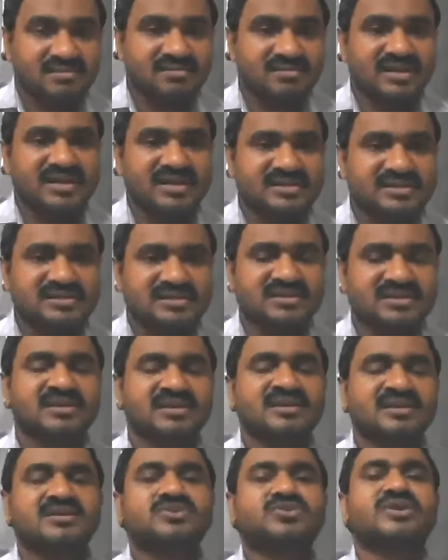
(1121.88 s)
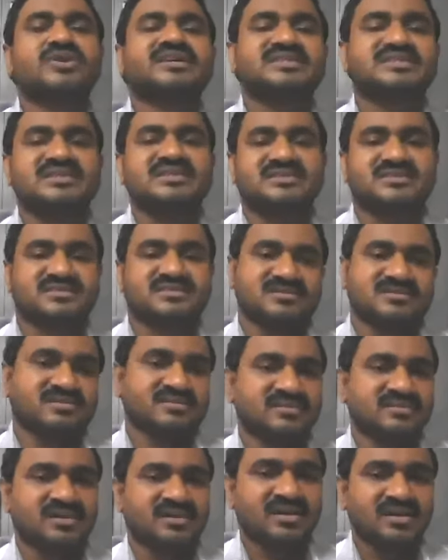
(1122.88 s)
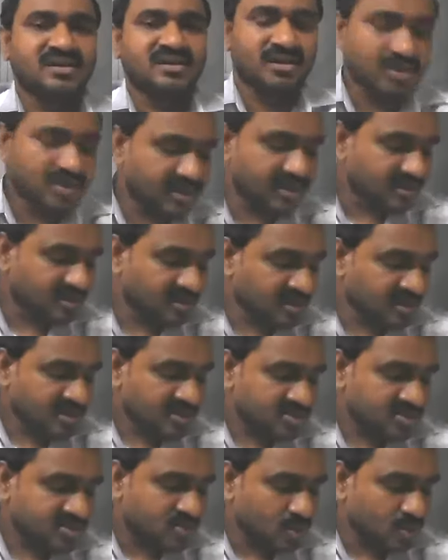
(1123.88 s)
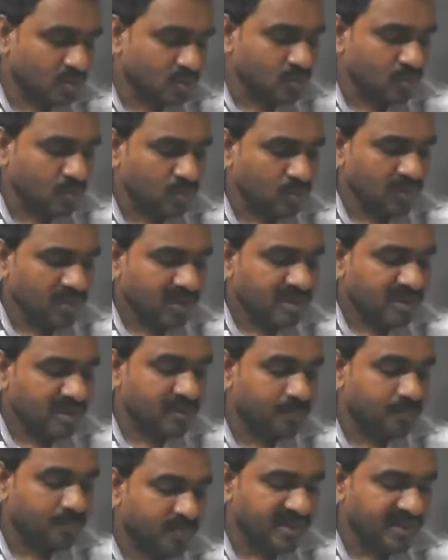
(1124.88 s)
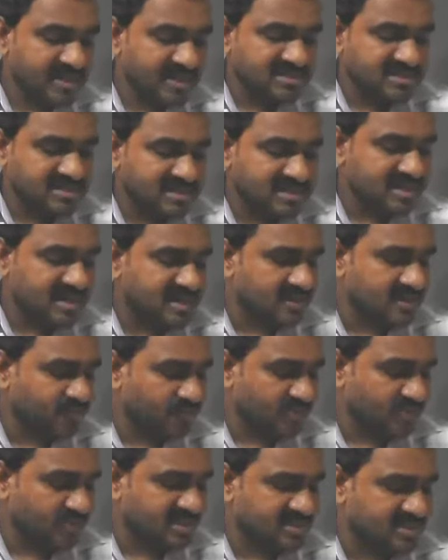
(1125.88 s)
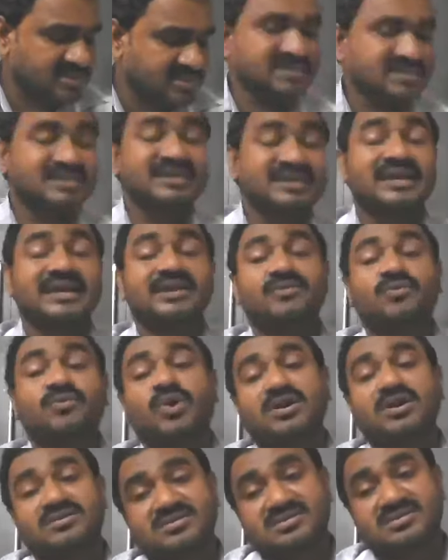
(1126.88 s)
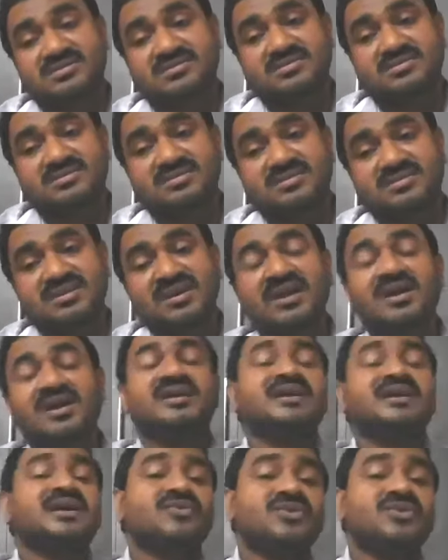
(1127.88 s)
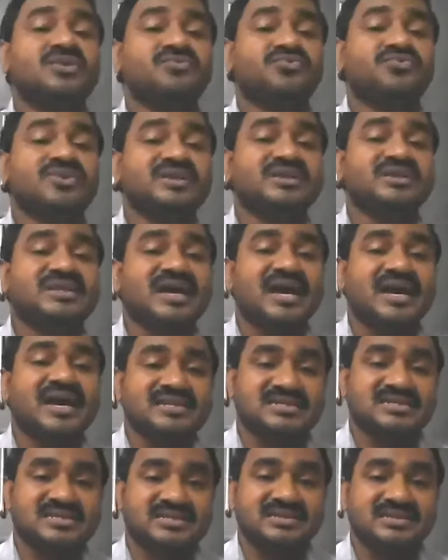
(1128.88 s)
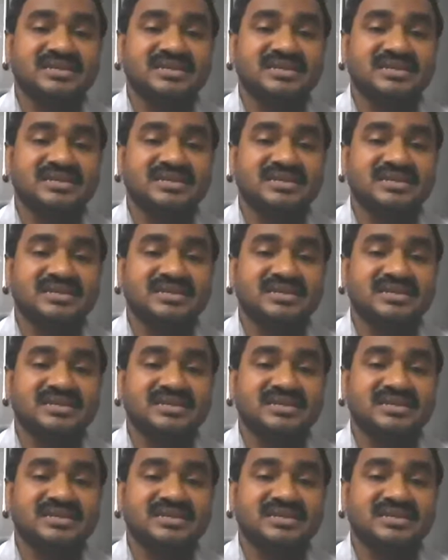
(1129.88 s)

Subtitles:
right to exist. Okay, so a place ready for it in advance. Even for that,